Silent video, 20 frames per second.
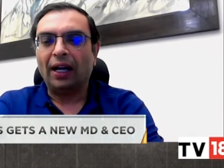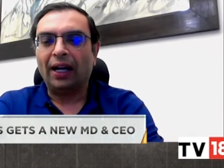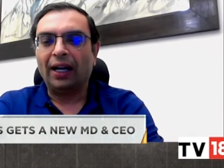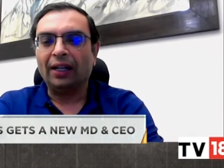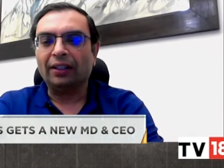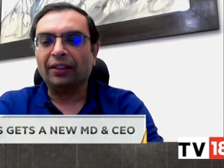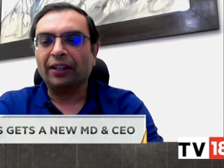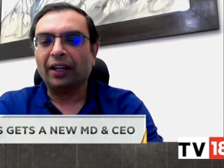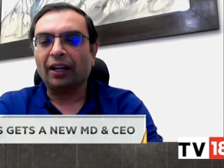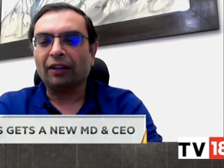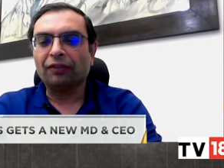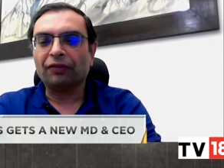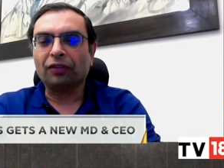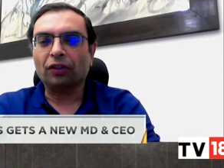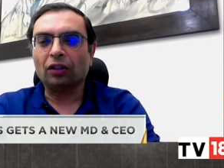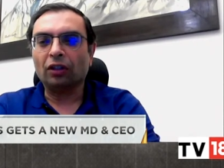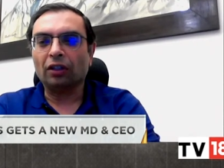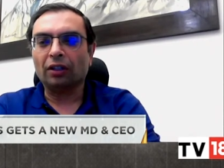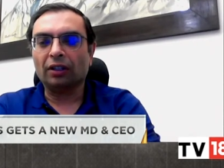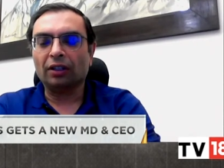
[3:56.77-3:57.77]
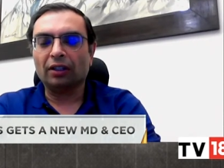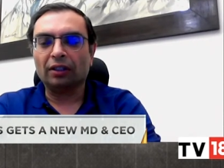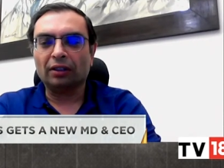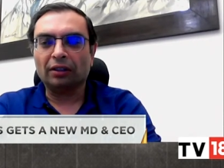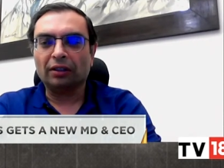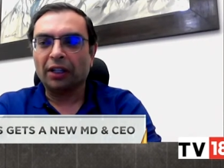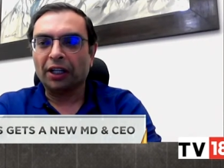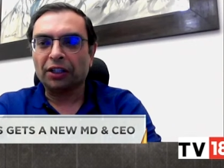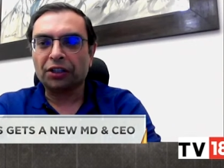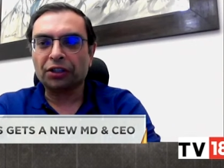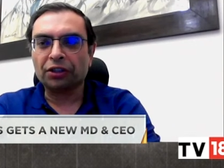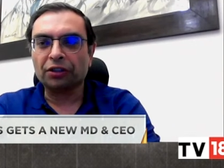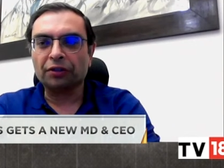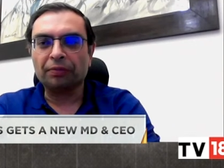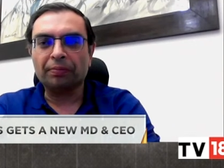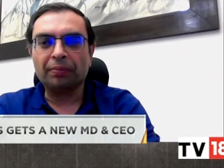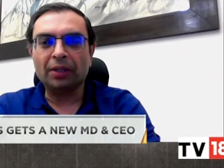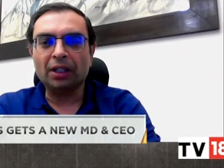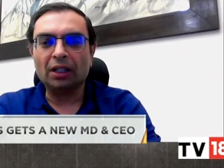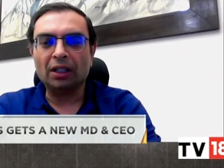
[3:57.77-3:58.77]
And therefore, there
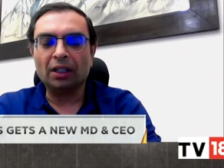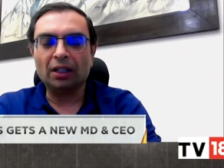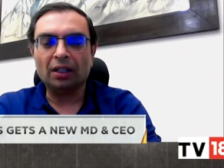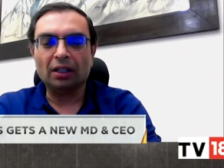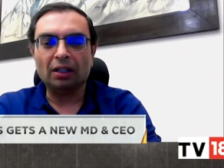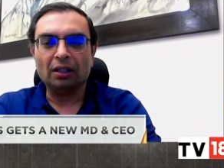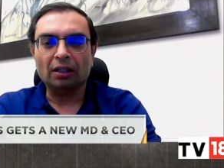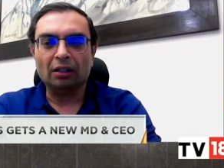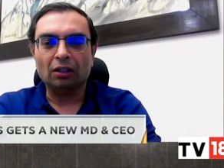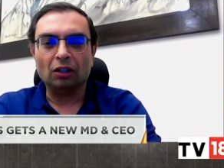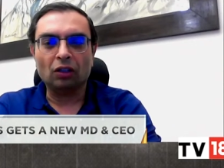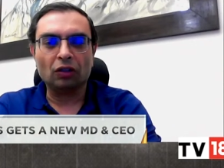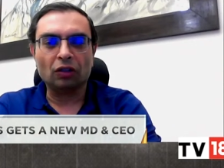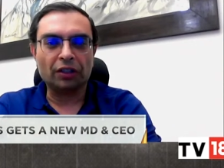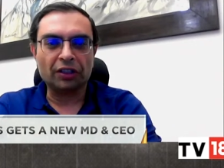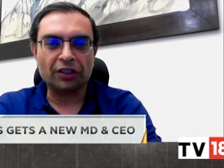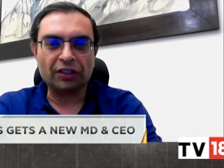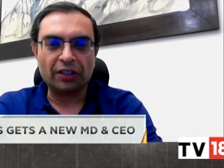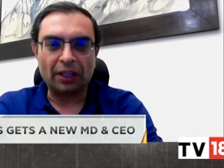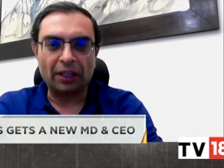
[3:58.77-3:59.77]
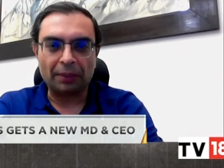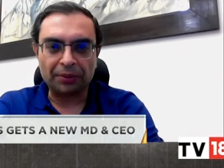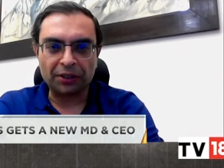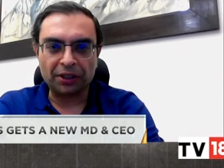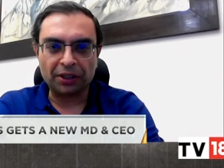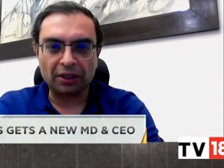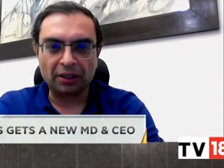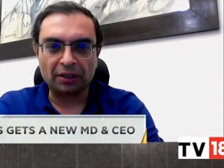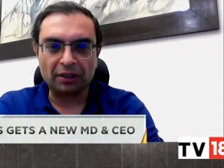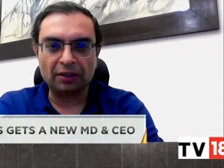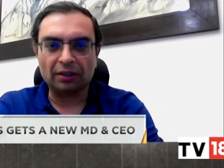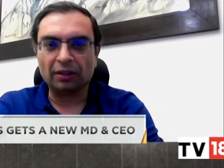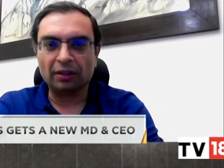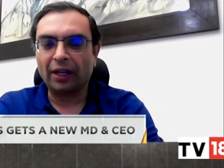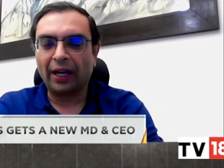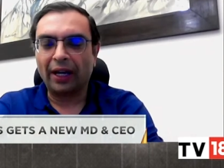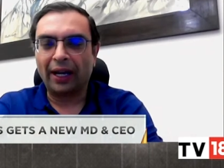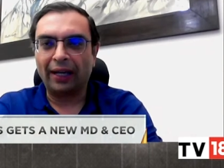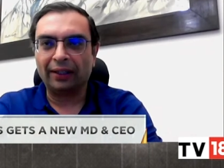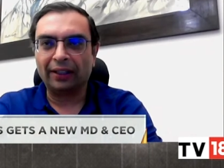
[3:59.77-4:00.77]
should be no
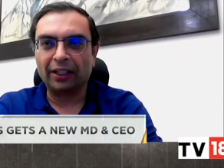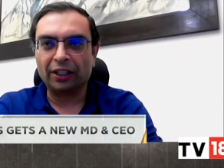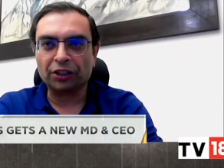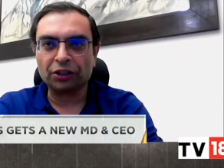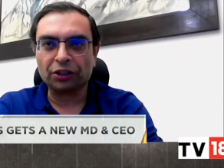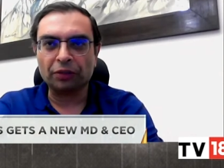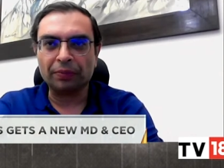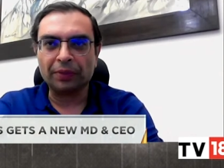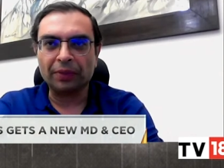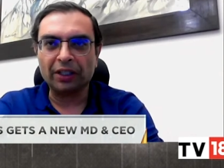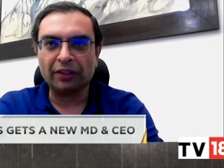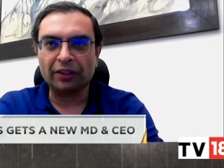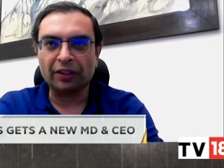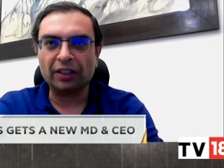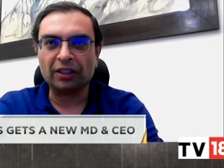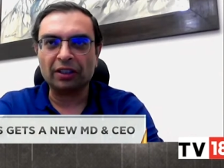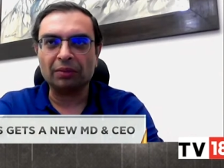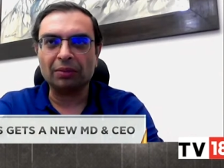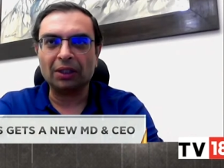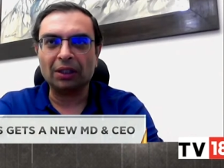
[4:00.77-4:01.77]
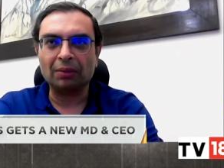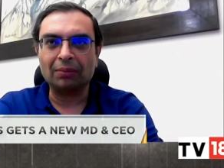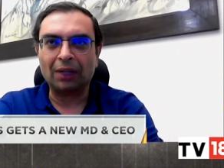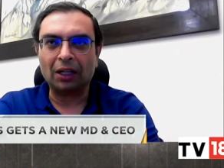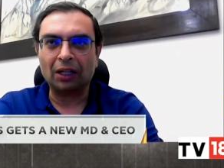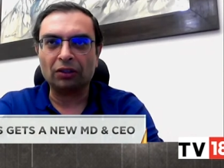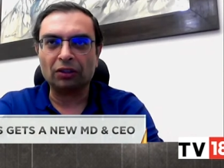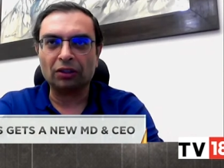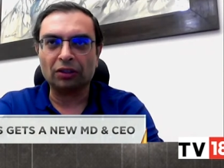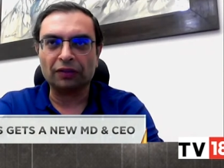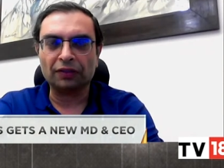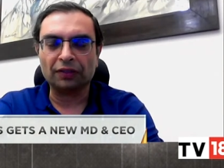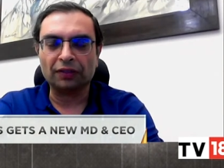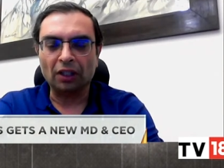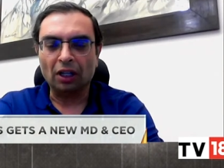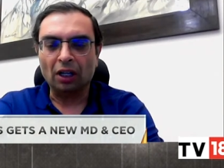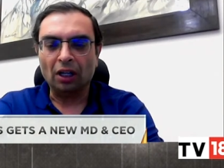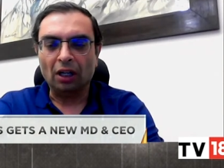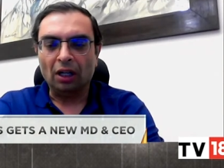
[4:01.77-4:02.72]
disruption and there should be a reasonable amount of